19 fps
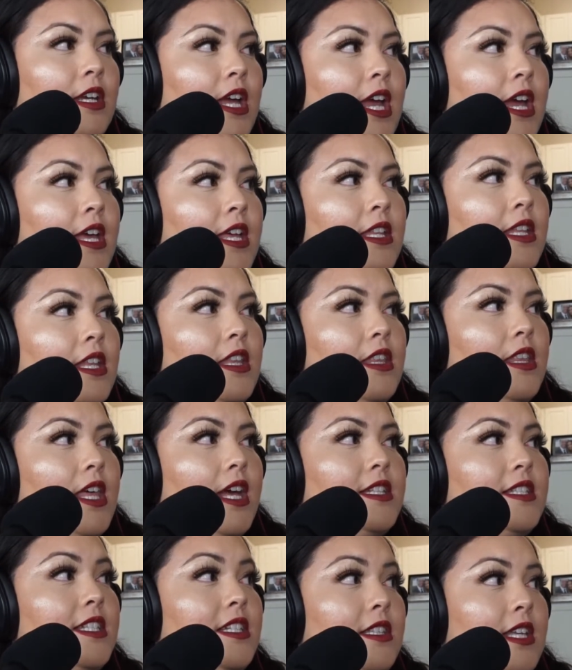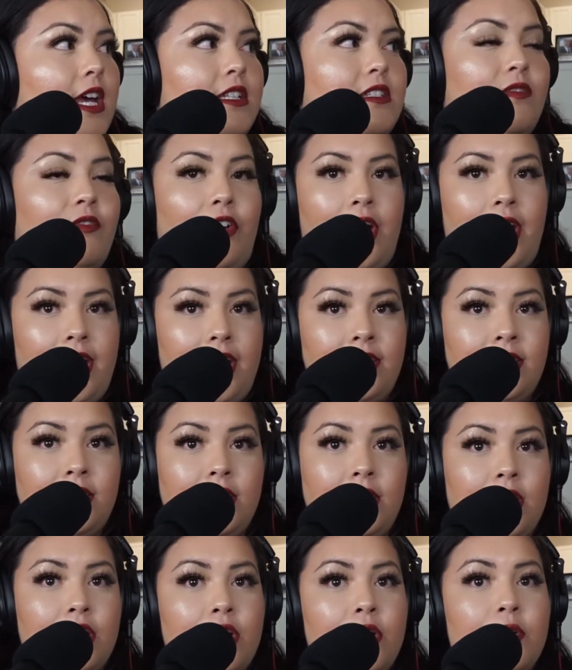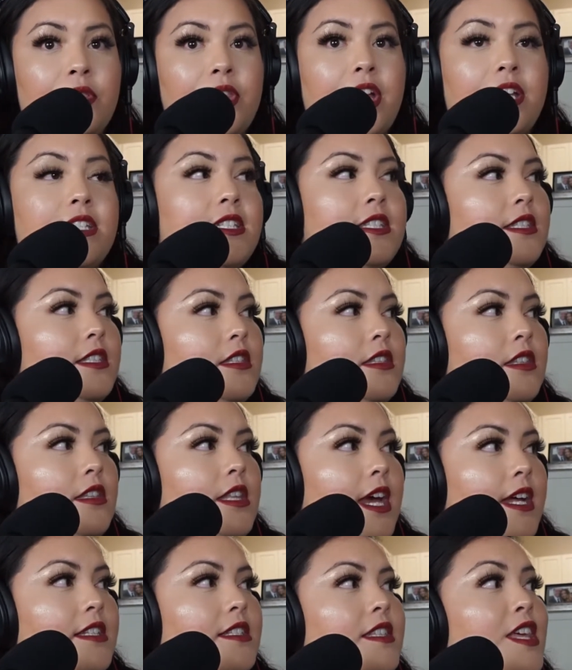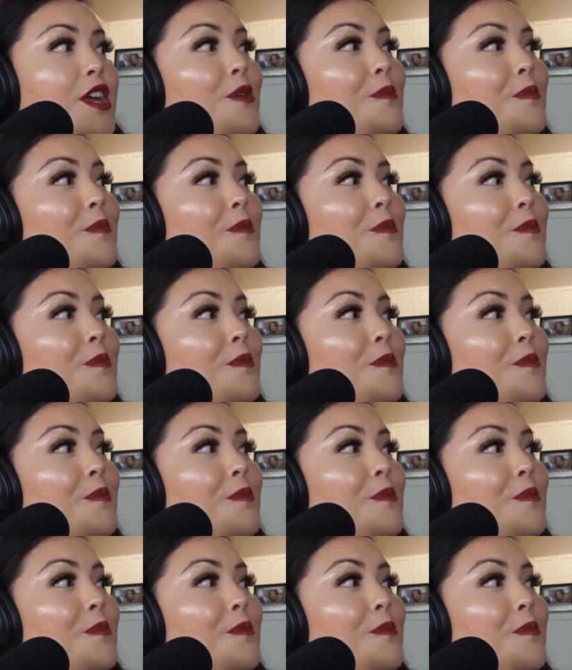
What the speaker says: And that's it. That's fine. You know, that's their